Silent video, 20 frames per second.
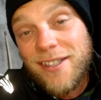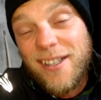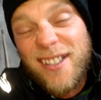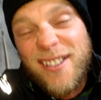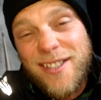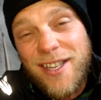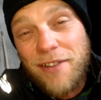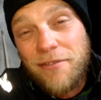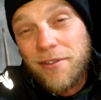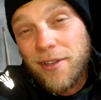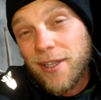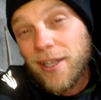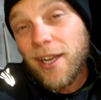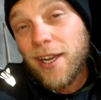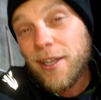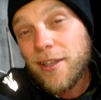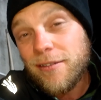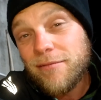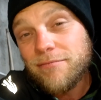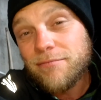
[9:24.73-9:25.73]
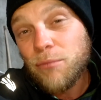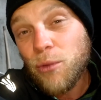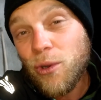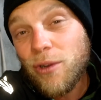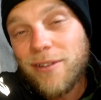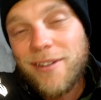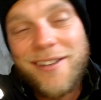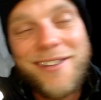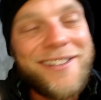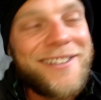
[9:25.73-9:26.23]
Can I say really any
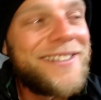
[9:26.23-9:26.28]
more?